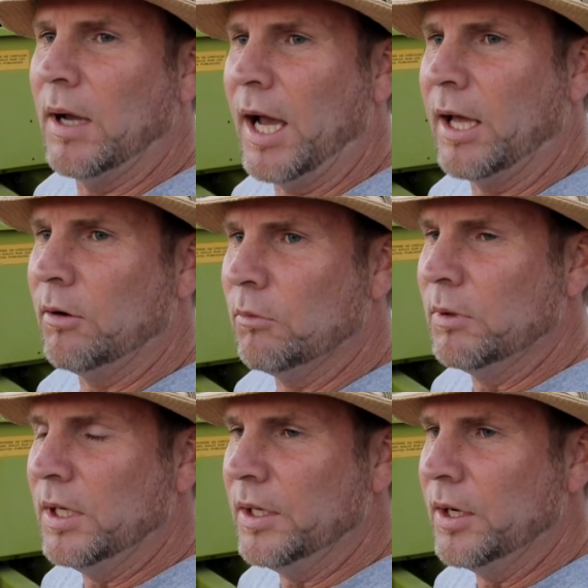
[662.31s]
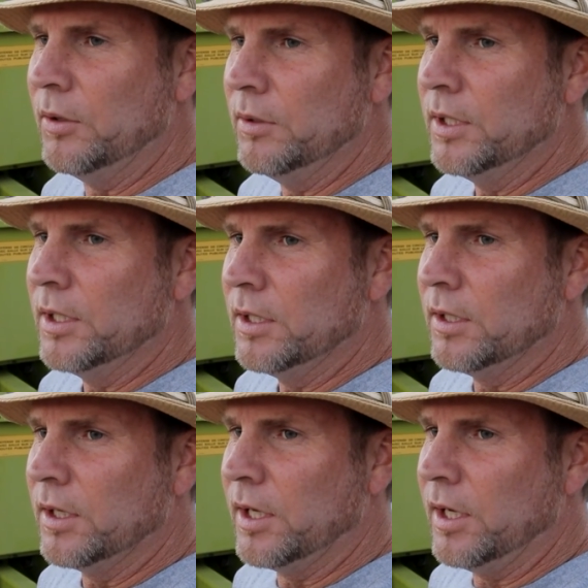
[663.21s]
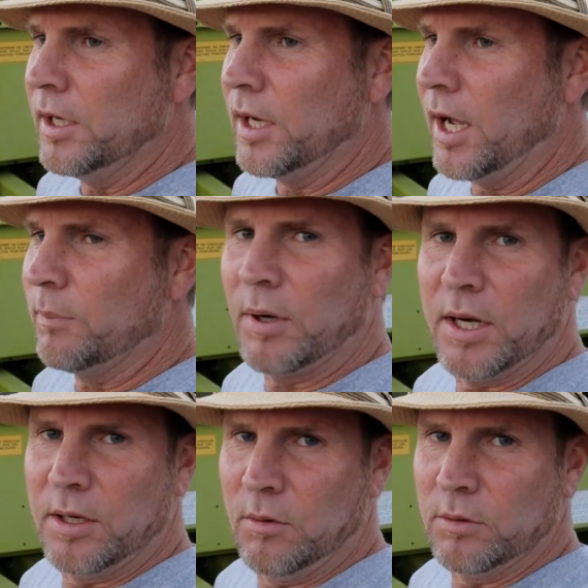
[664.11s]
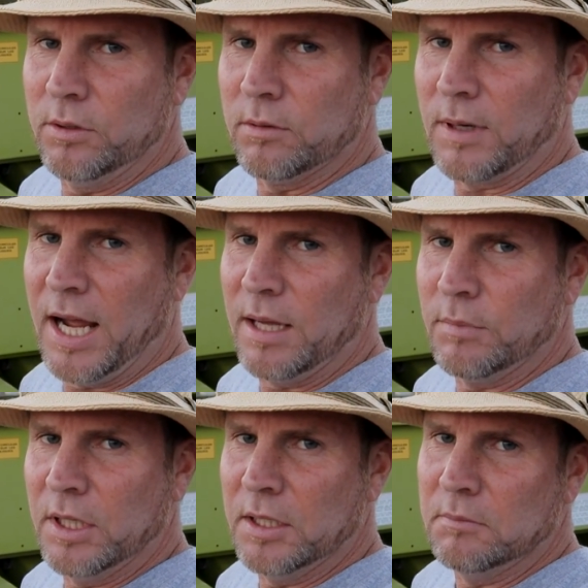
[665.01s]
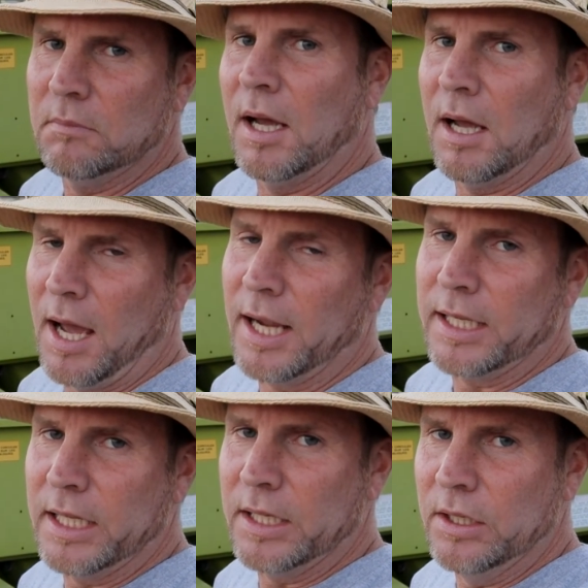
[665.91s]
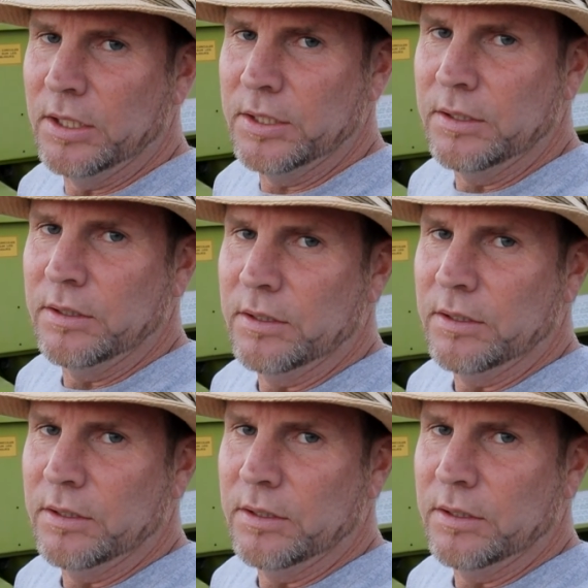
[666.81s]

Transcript: I don't really know, and I probably don't do it right, but I get it done.